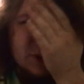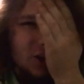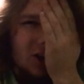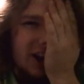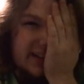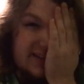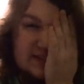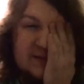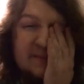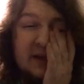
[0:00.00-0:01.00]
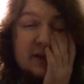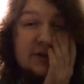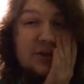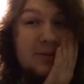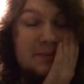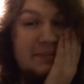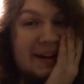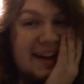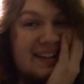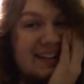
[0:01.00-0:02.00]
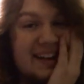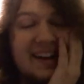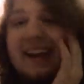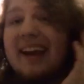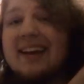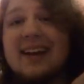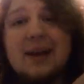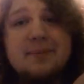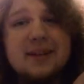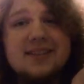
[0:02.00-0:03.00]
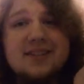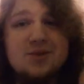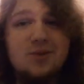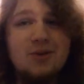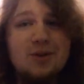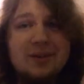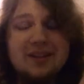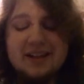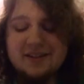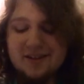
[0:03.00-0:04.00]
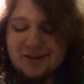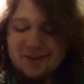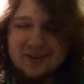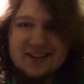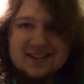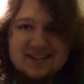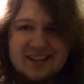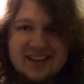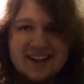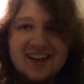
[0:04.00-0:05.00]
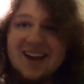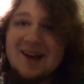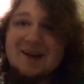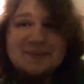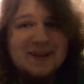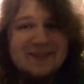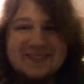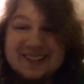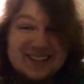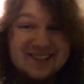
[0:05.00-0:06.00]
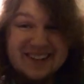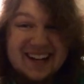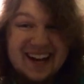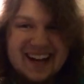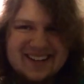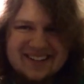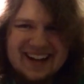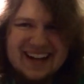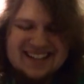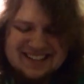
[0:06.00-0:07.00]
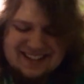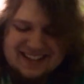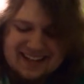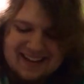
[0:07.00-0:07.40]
God, it smells so bad. And I got a headache. I picked such a horrible night to do this. But I'm doing it anyways.